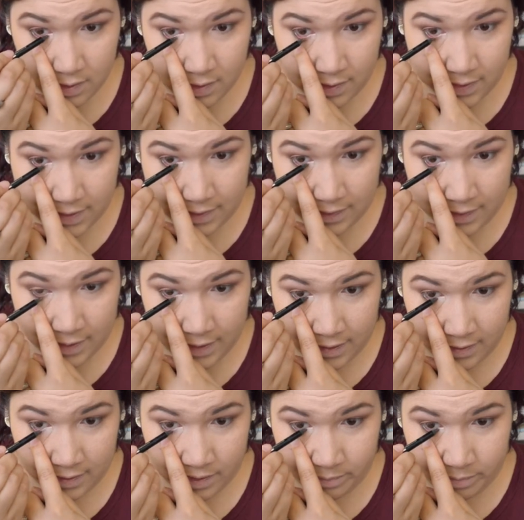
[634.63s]
and
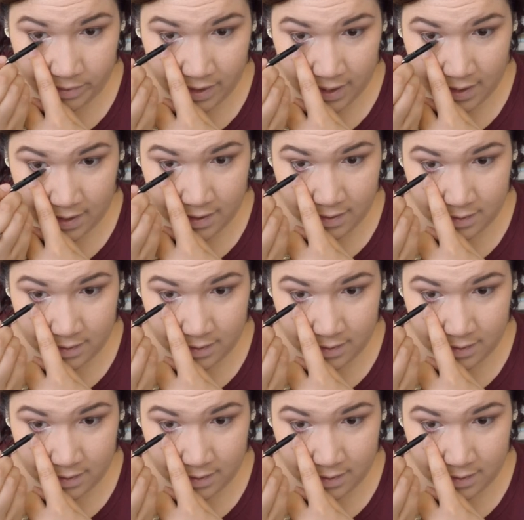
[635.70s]
lightly bring it